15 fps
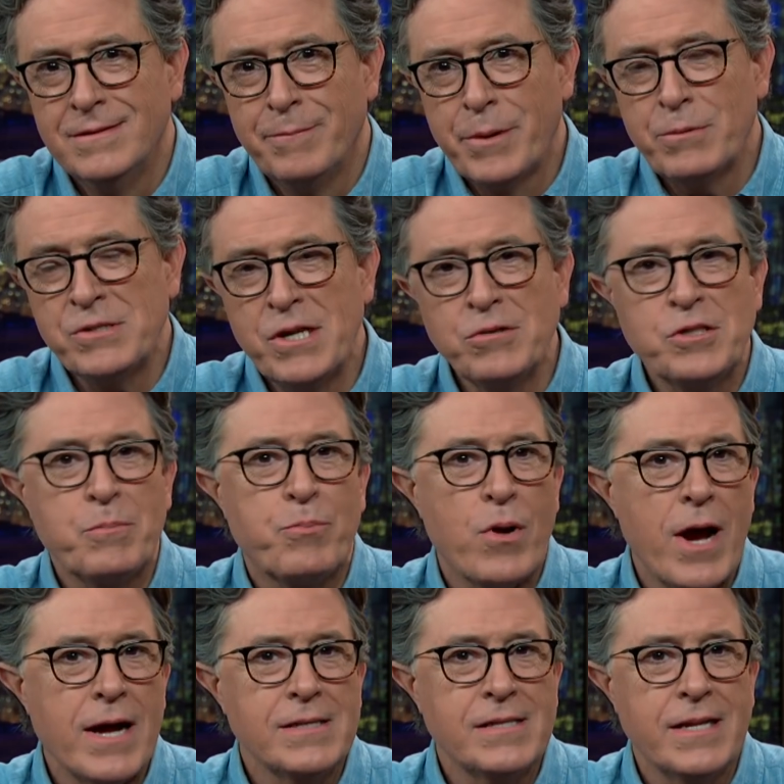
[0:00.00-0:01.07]
But it was no
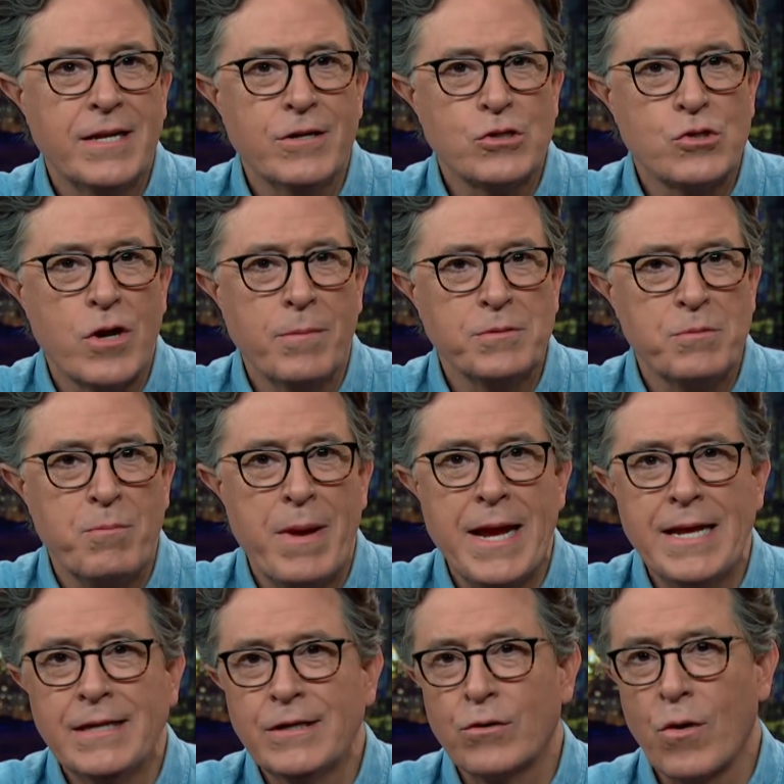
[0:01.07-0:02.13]
surprise to hear Trump's
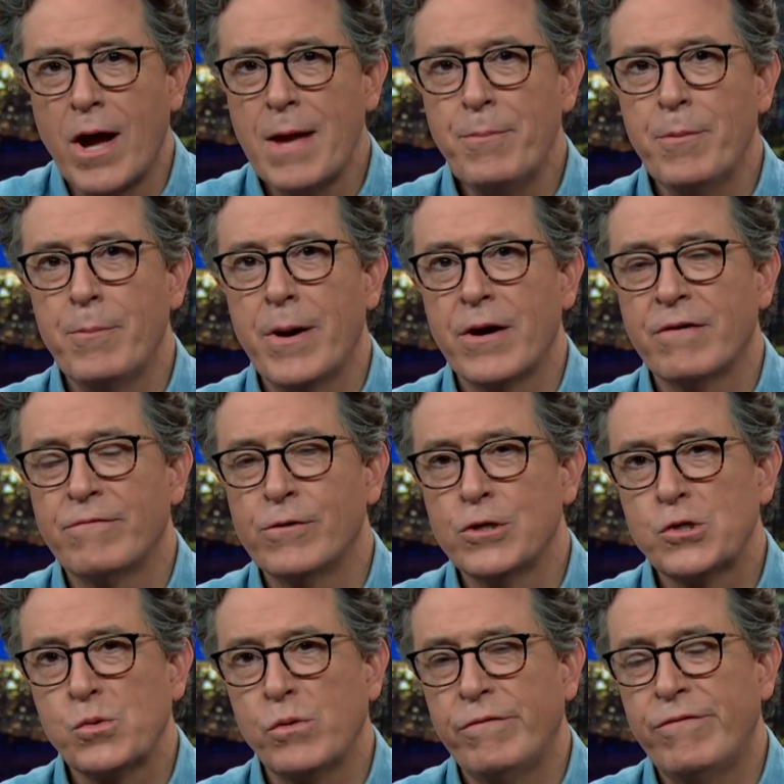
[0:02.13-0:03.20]
main gripe about a
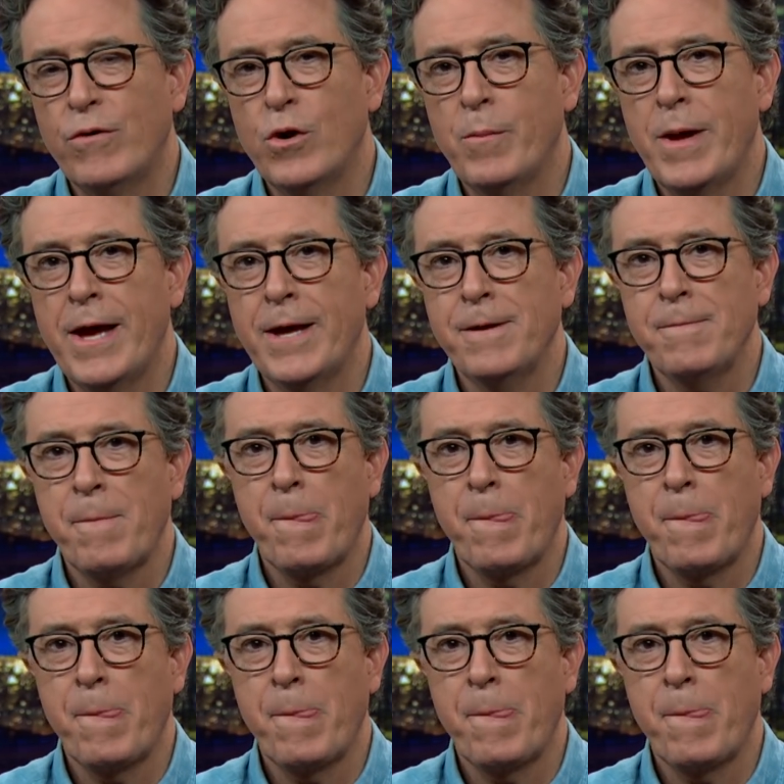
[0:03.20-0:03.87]
virtual format.